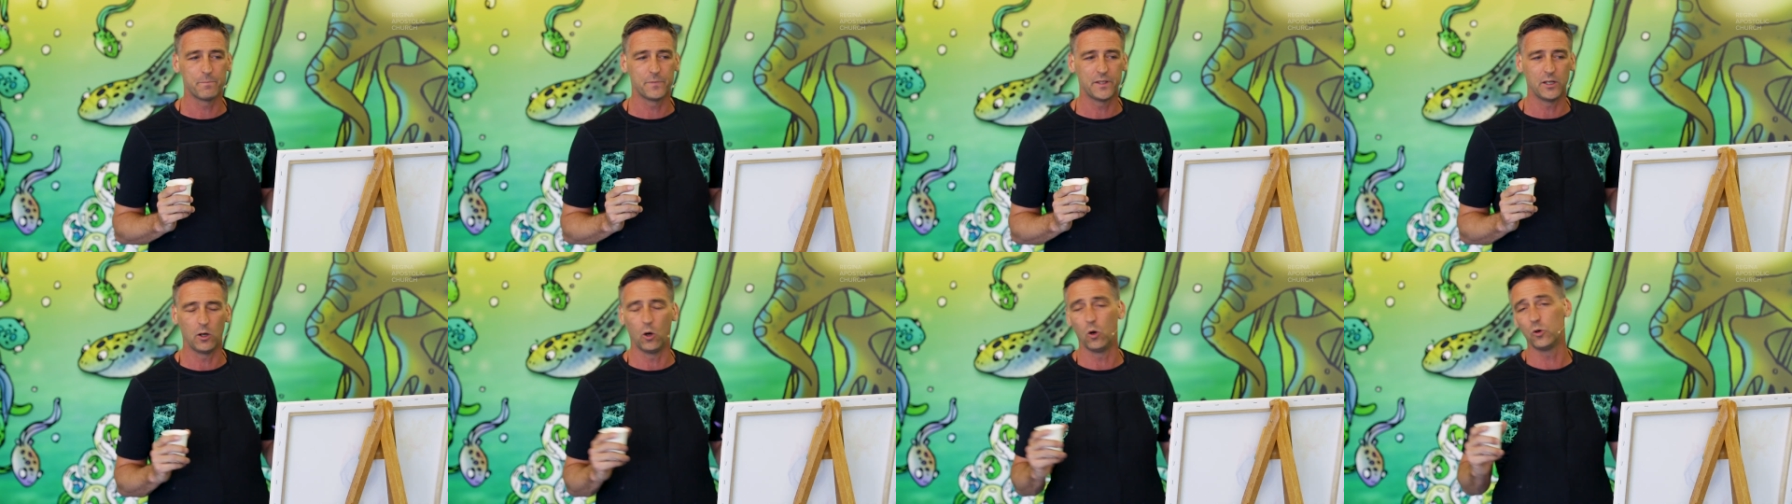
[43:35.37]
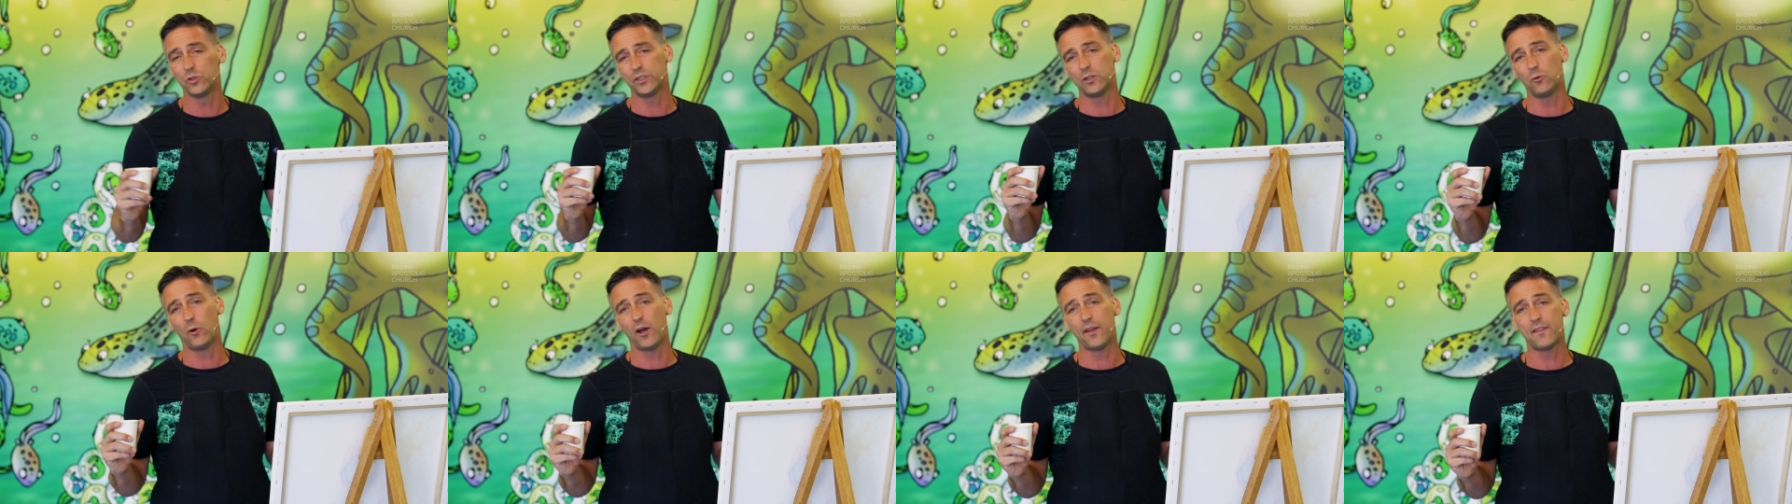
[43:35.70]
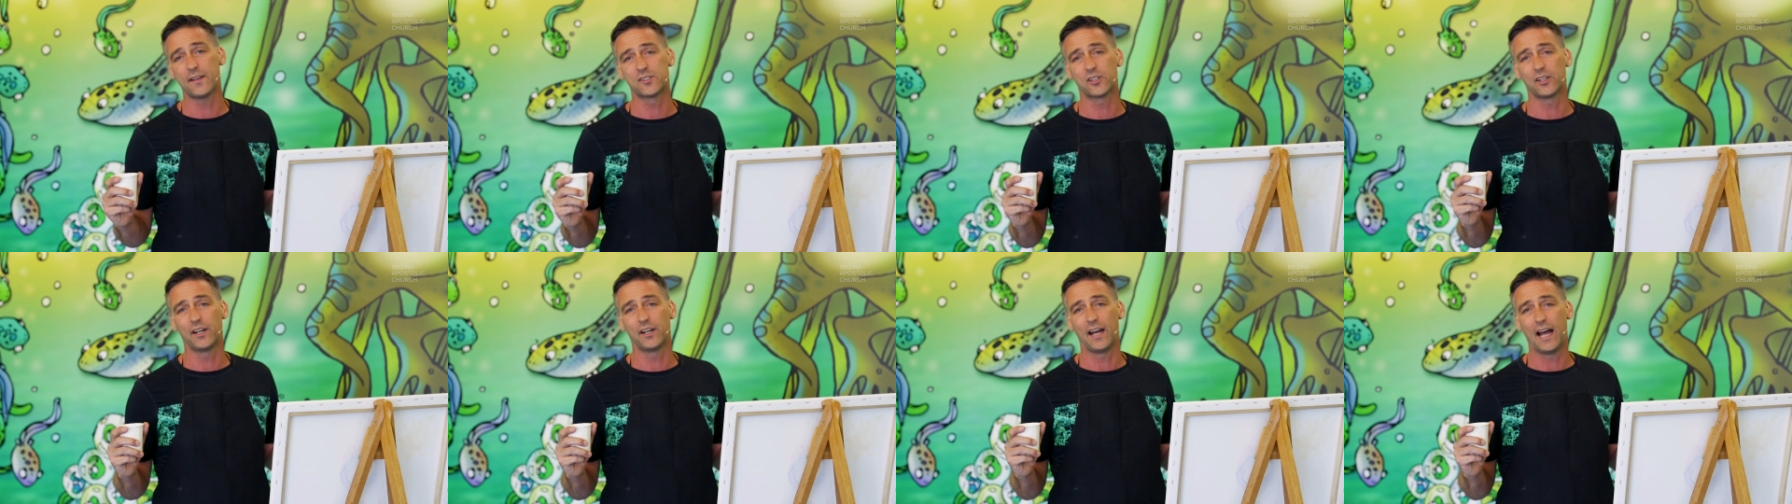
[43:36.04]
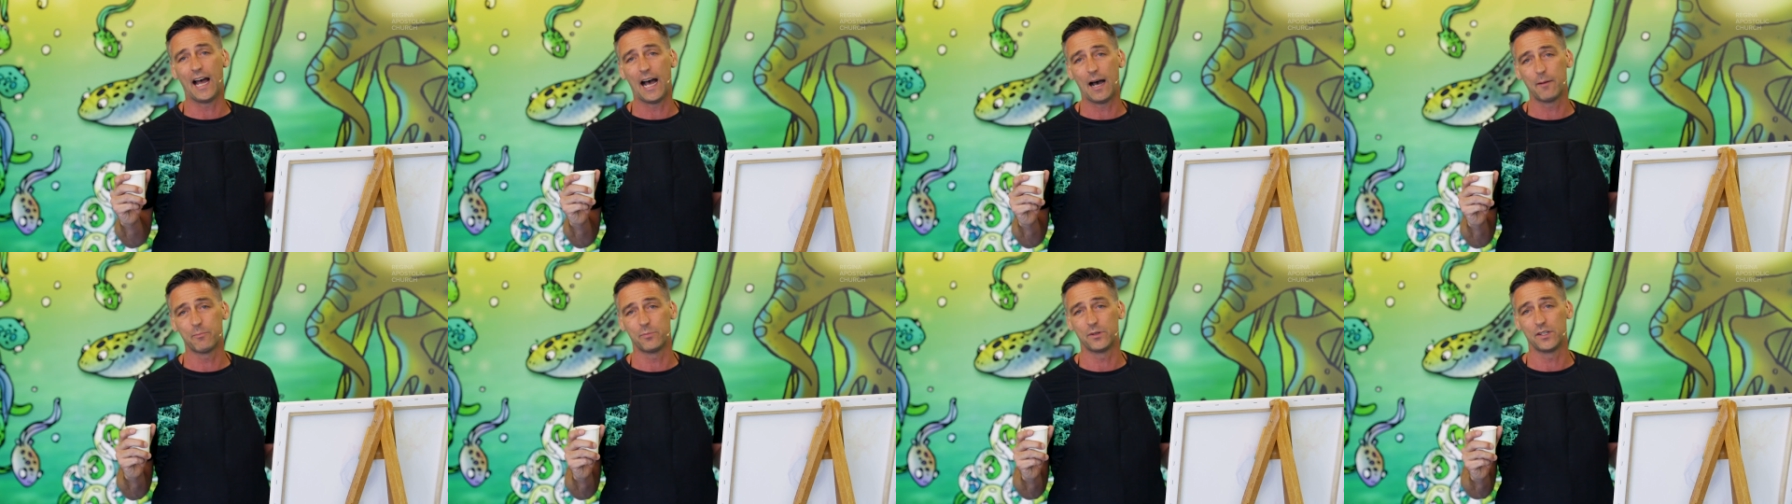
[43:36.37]
the only way that's going to
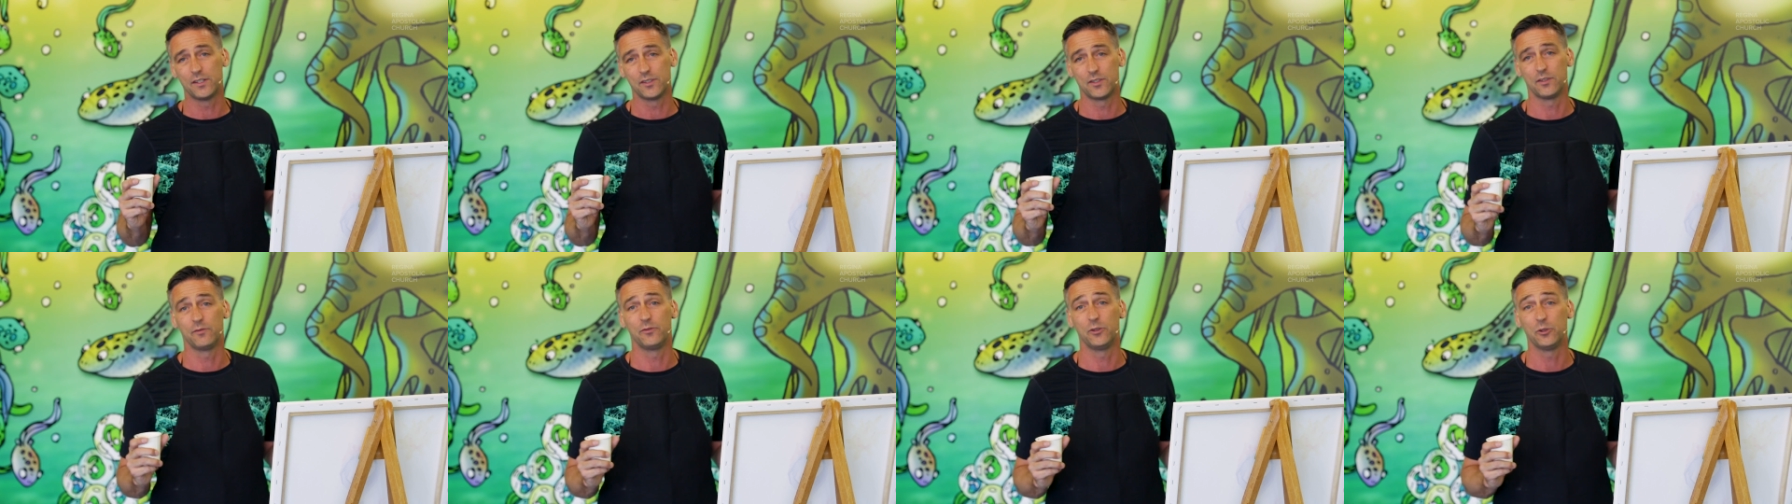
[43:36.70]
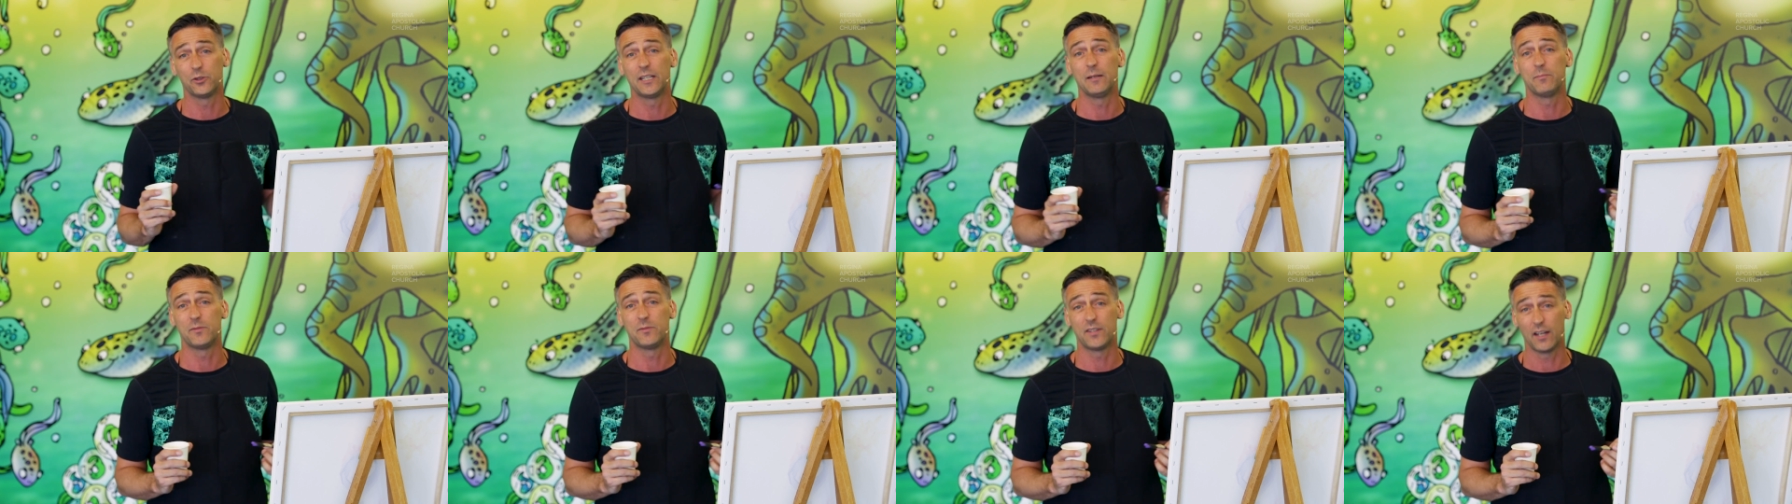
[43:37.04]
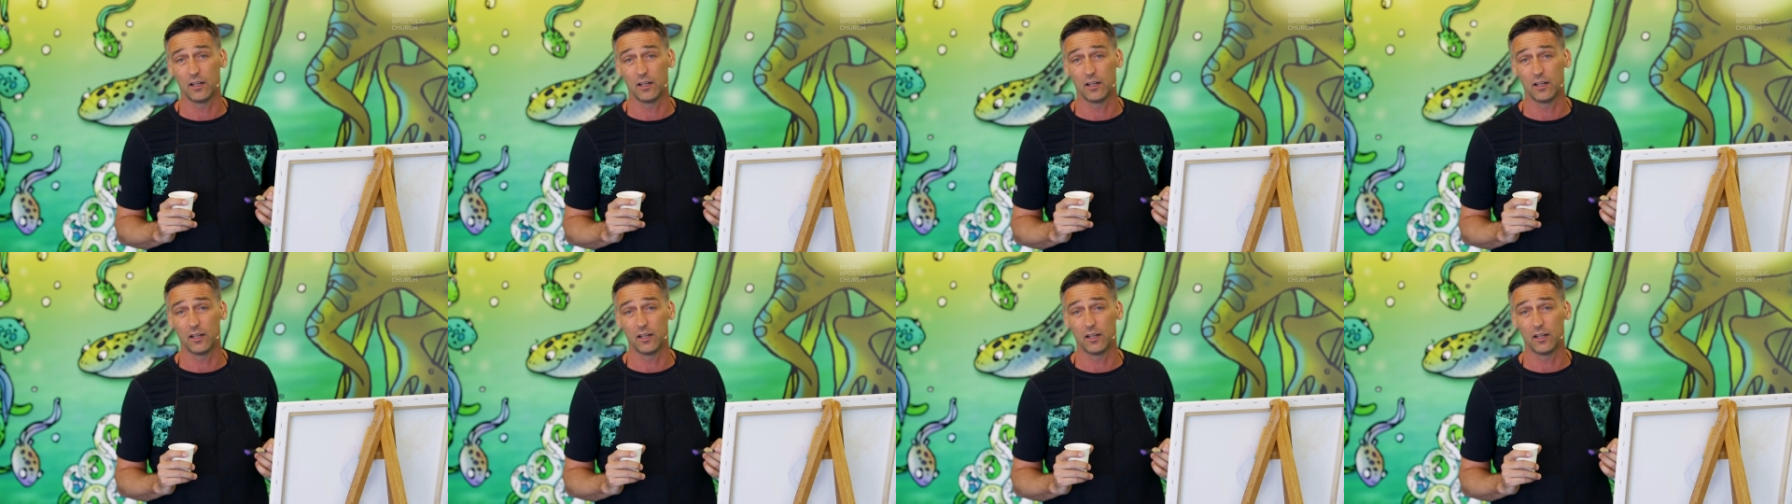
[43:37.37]
happen is if you keep